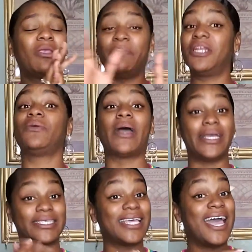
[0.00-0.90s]
But
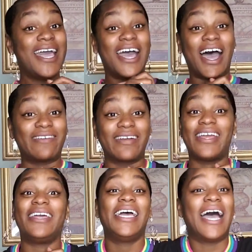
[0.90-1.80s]
anyways, all
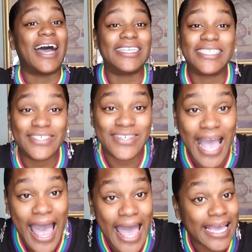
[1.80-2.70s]
right, I'll see you
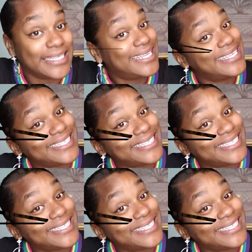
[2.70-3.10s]
guys